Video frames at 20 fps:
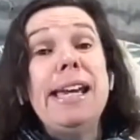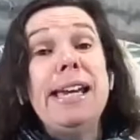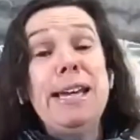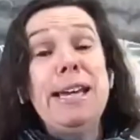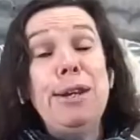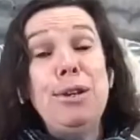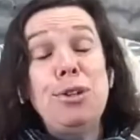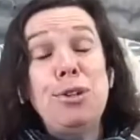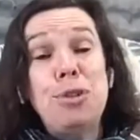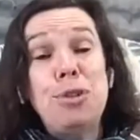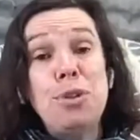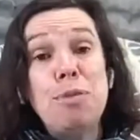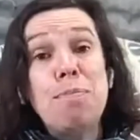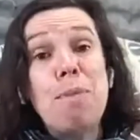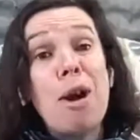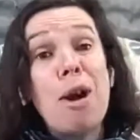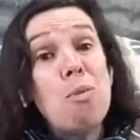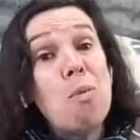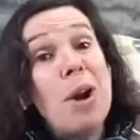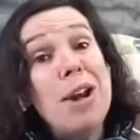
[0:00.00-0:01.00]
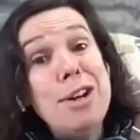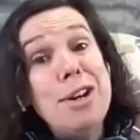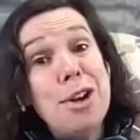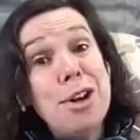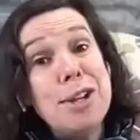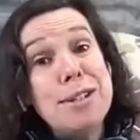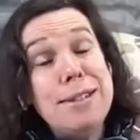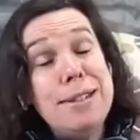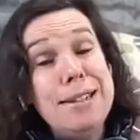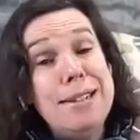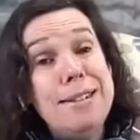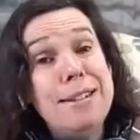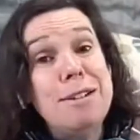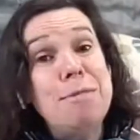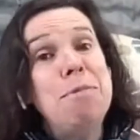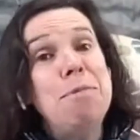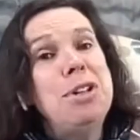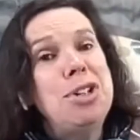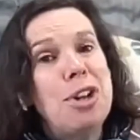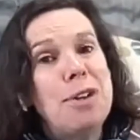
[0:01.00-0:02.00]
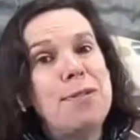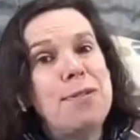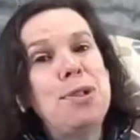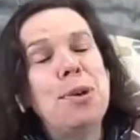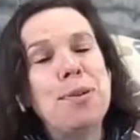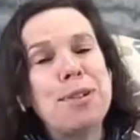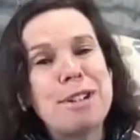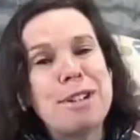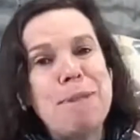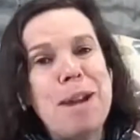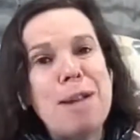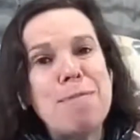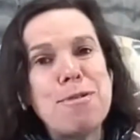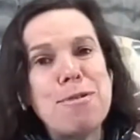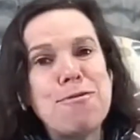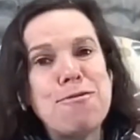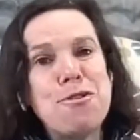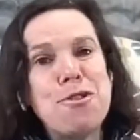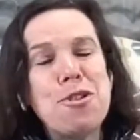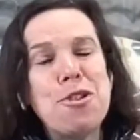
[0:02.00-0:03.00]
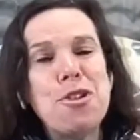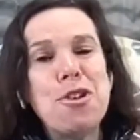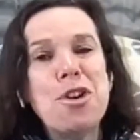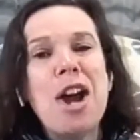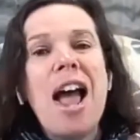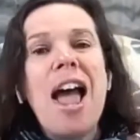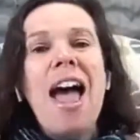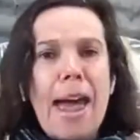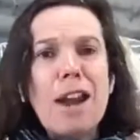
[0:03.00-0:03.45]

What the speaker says: into my OneNote system, which I've talked about before.